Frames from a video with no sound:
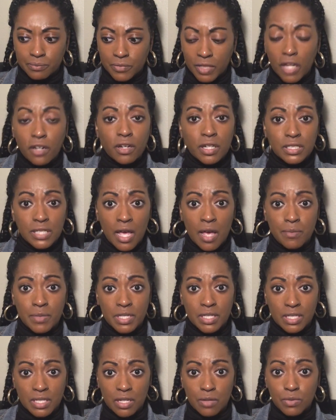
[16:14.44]
Eric
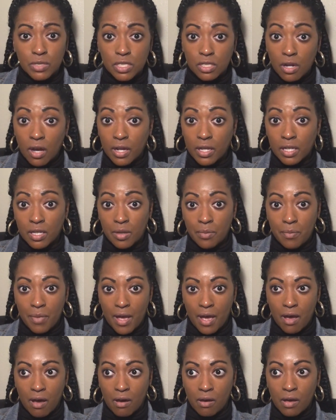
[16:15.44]
Thomas, and he was talking
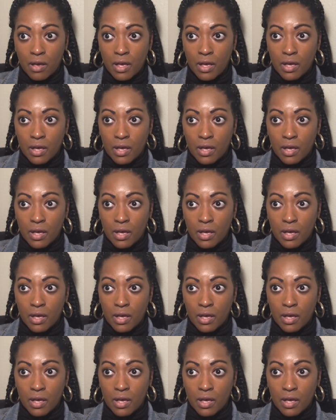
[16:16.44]
about